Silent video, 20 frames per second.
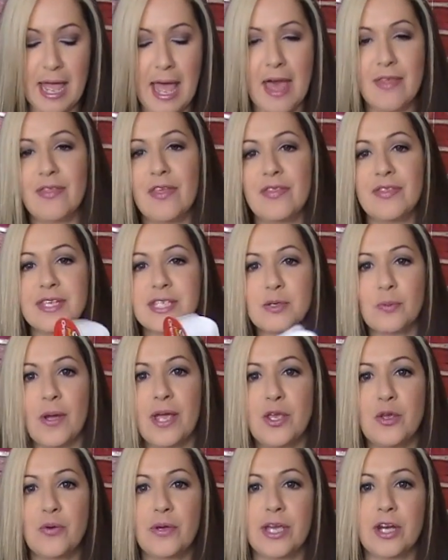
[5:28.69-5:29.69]
And then this way
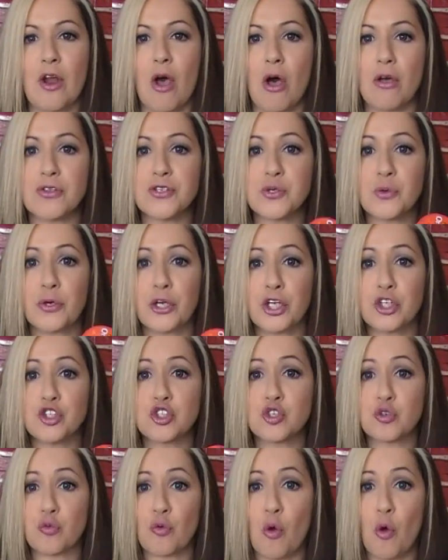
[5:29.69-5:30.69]
you can also
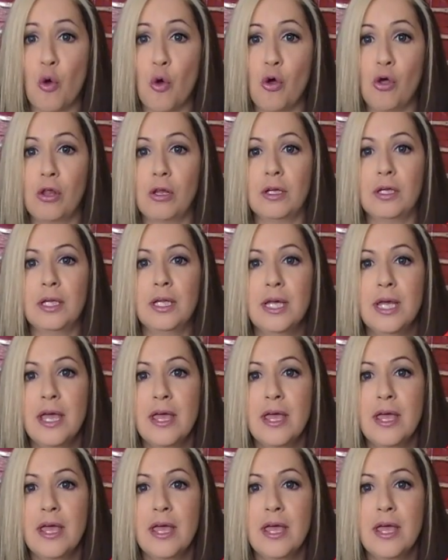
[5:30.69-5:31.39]
control